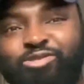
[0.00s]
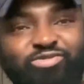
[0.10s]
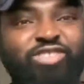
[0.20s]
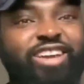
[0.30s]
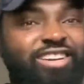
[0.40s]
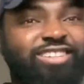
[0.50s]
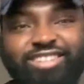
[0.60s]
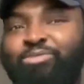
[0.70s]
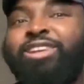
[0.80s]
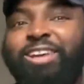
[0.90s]
Yeah,
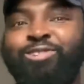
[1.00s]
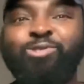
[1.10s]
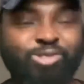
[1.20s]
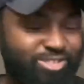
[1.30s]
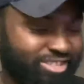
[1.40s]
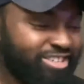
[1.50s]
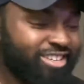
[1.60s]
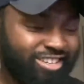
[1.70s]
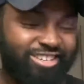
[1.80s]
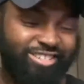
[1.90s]
let me let loose.
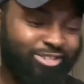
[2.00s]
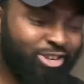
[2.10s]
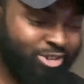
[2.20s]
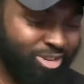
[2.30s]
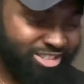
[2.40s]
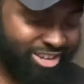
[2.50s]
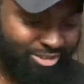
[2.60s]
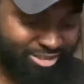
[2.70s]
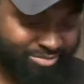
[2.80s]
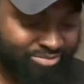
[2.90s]
You're gonna watch that
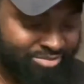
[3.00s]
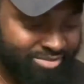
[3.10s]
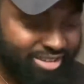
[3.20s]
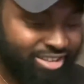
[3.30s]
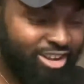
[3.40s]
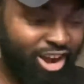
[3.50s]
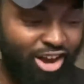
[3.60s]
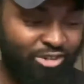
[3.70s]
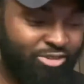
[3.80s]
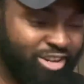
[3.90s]
one. And the
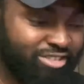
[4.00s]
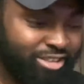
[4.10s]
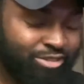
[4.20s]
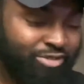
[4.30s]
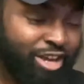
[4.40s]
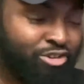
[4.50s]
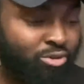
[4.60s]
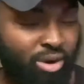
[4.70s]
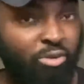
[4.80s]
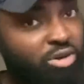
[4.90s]
other one, the final
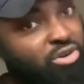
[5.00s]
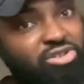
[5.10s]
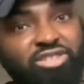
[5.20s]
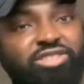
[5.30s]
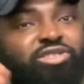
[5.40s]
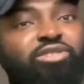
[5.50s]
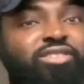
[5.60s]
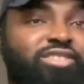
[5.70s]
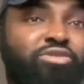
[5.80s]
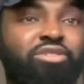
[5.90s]
one, we're gonna discuss
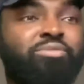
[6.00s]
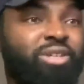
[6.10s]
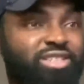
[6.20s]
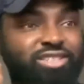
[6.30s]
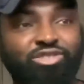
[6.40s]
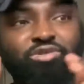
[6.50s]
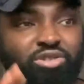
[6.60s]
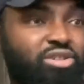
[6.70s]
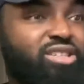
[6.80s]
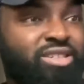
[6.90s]
serious matter that's going
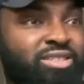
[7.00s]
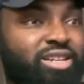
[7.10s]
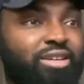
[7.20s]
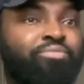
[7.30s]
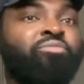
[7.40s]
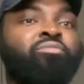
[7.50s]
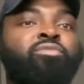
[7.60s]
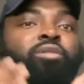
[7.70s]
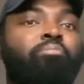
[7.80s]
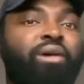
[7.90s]
on in Nigeria.
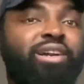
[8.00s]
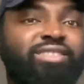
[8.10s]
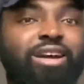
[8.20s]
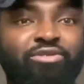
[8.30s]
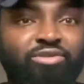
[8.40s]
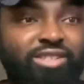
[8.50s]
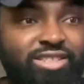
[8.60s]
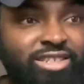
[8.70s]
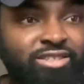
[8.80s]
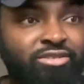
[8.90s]
Banks are
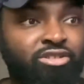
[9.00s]
freezing.